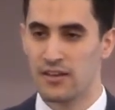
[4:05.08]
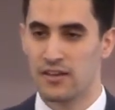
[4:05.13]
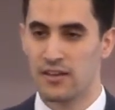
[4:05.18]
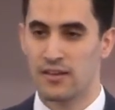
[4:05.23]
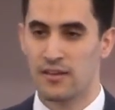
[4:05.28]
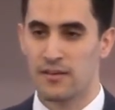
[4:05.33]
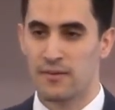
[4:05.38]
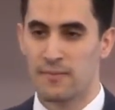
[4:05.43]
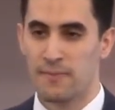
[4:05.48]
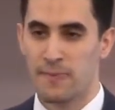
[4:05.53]

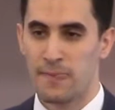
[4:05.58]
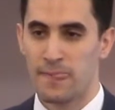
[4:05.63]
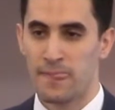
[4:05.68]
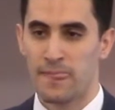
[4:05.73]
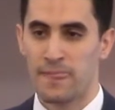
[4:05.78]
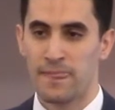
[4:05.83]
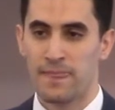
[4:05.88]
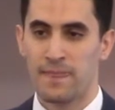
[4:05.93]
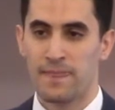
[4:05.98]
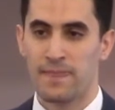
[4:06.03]

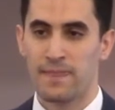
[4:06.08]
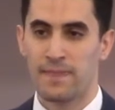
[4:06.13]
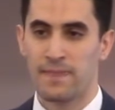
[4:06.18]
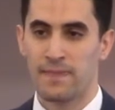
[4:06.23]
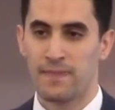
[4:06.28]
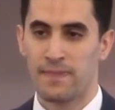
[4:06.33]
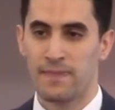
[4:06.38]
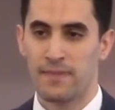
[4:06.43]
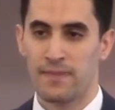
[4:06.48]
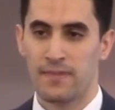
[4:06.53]

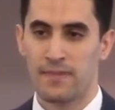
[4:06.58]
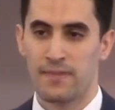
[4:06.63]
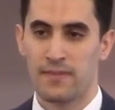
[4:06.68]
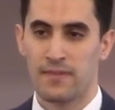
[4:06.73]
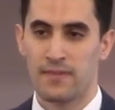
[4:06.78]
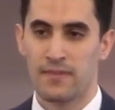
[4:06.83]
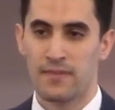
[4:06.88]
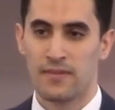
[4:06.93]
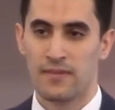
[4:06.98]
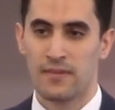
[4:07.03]

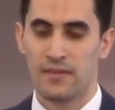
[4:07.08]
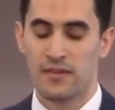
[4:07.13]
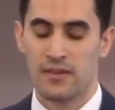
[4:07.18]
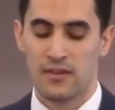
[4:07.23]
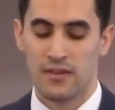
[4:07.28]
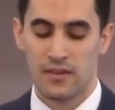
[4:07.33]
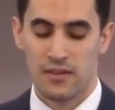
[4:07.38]
(silence)